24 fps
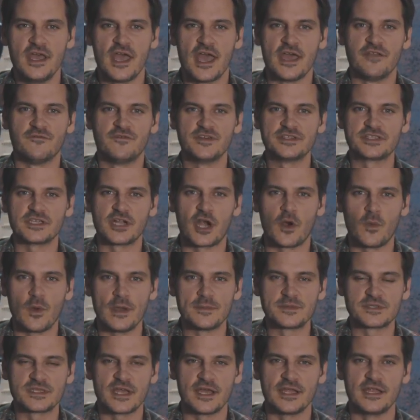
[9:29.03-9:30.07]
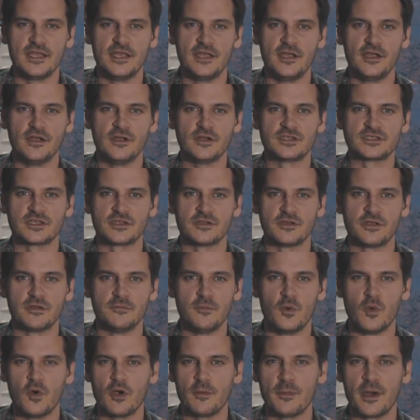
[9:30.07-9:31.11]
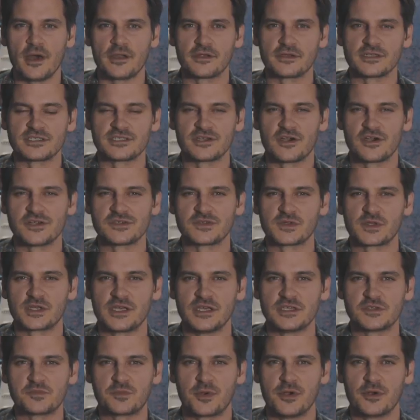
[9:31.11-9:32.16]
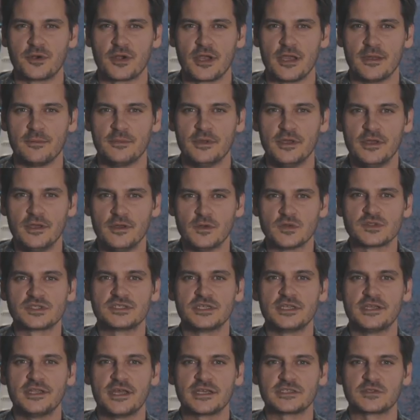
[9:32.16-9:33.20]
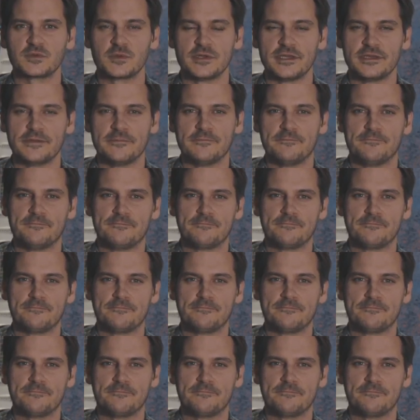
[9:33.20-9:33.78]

and visit our website here to learn more about our Guitars for Kids program. We'll see you next week.